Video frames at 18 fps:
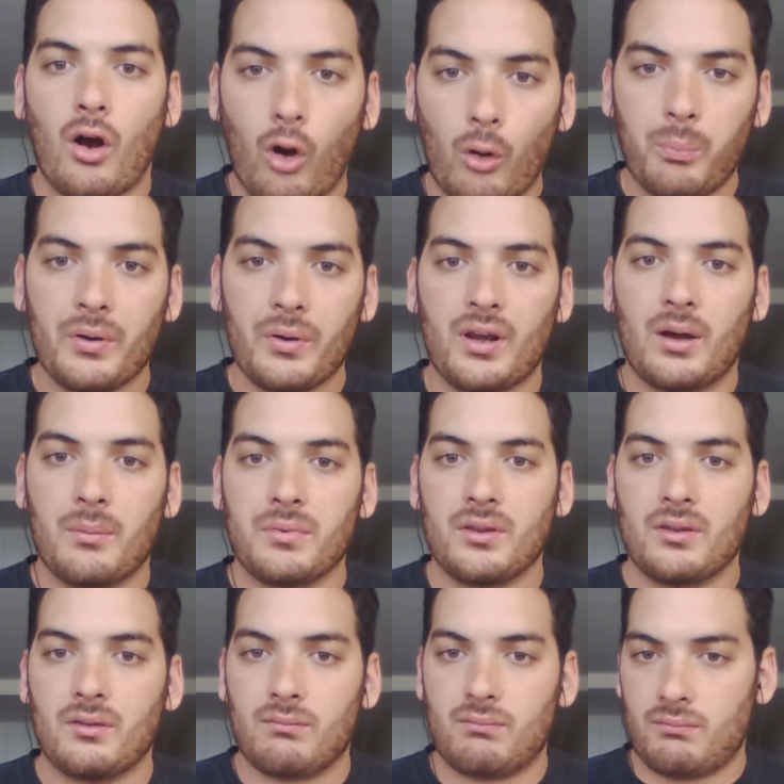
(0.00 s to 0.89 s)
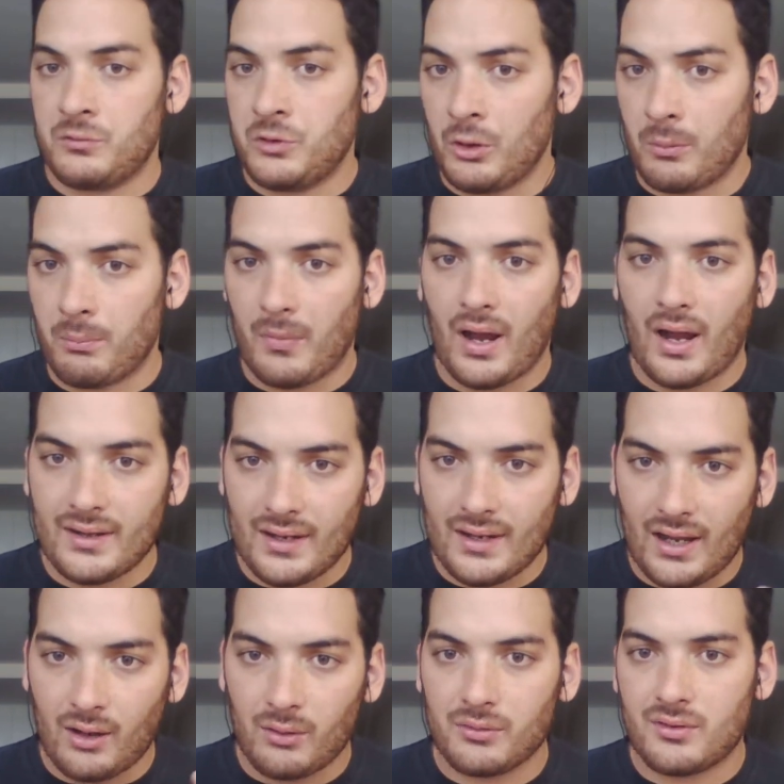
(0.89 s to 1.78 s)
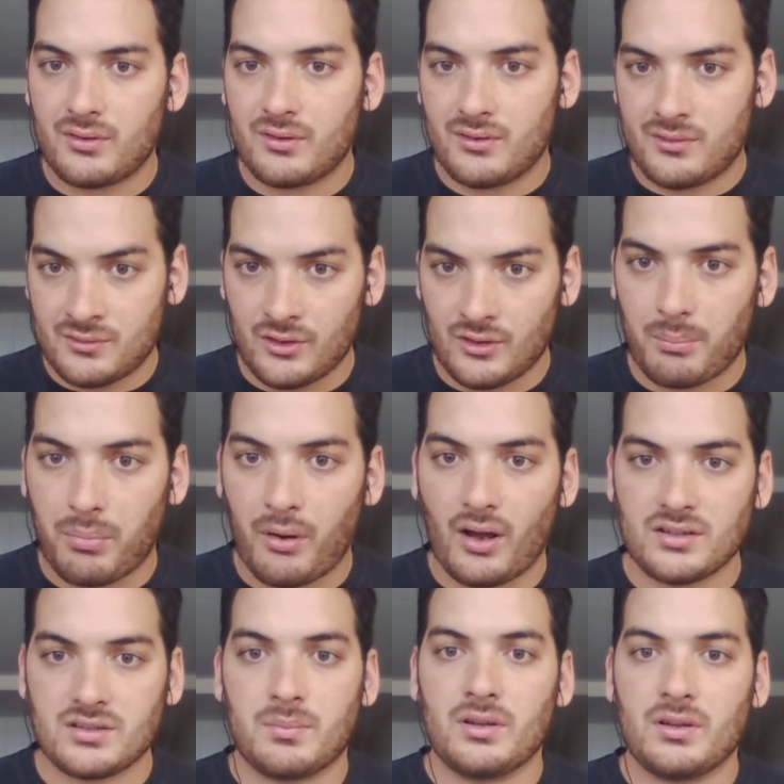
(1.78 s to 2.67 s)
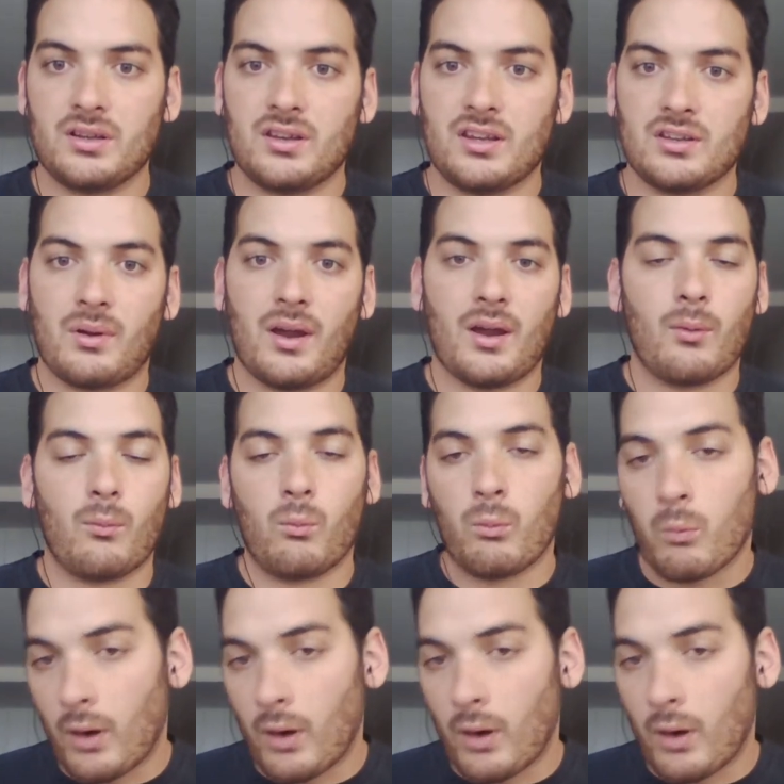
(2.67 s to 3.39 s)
open up your mind out to the possibilities, right?